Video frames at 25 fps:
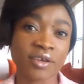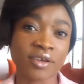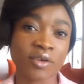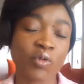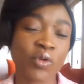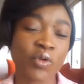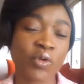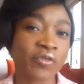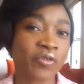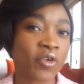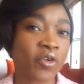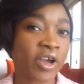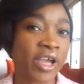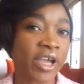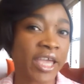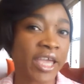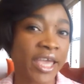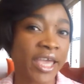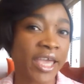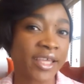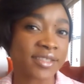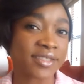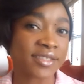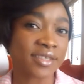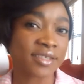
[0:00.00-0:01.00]
We
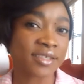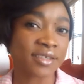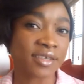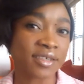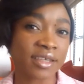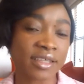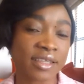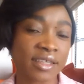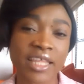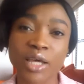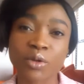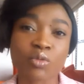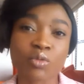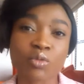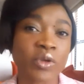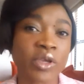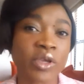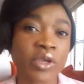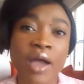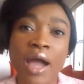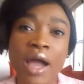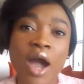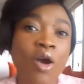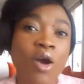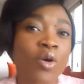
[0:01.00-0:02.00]
forget that we
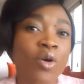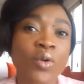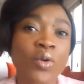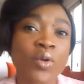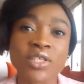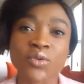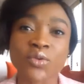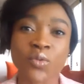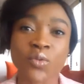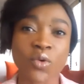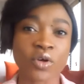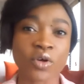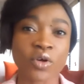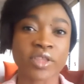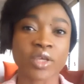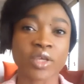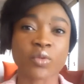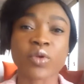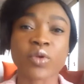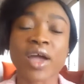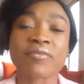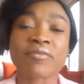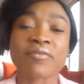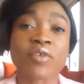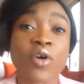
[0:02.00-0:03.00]
are always worthy. We
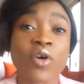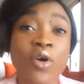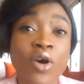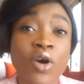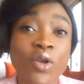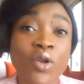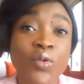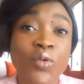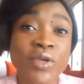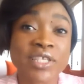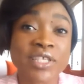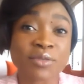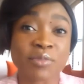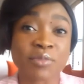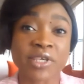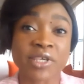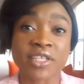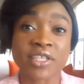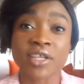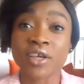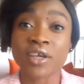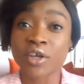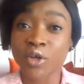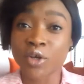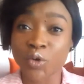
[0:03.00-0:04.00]
have always been
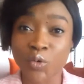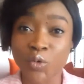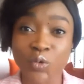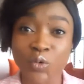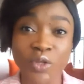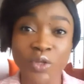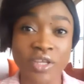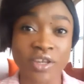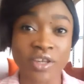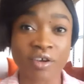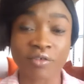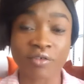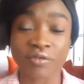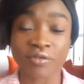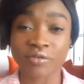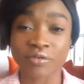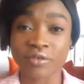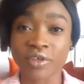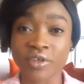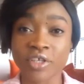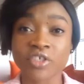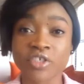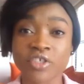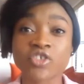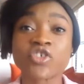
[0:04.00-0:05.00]
good enough.
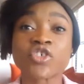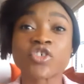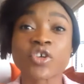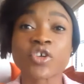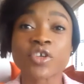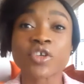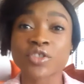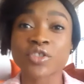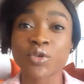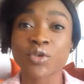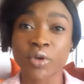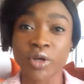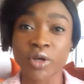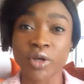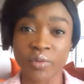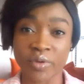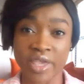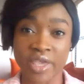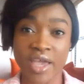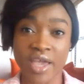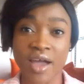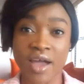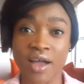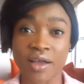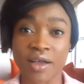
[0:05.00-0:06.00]
Just the way we
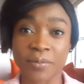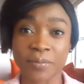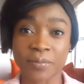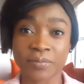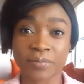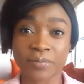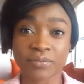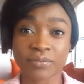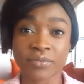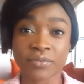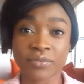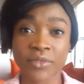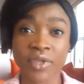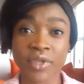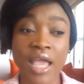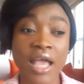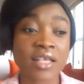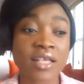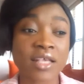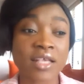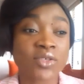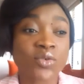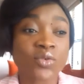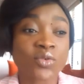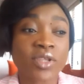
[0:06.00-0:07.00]
are.
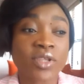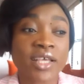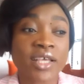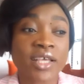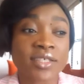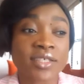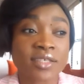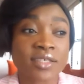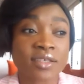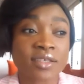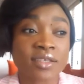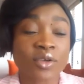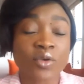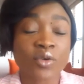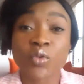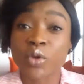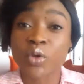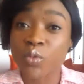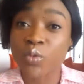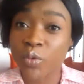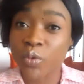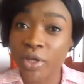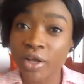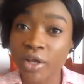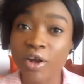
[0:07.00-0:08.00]
As soon as we
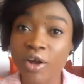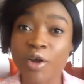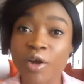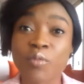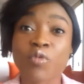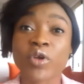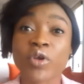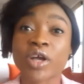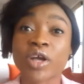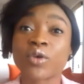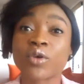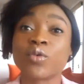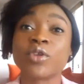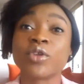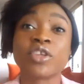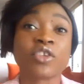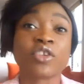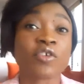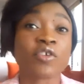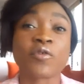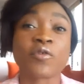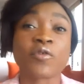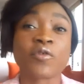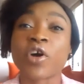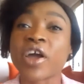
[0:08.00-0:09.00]
wake up, we are good
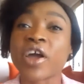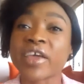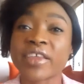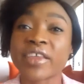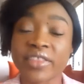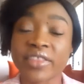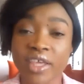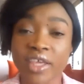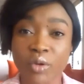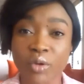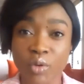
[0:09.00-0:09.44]
enough for anything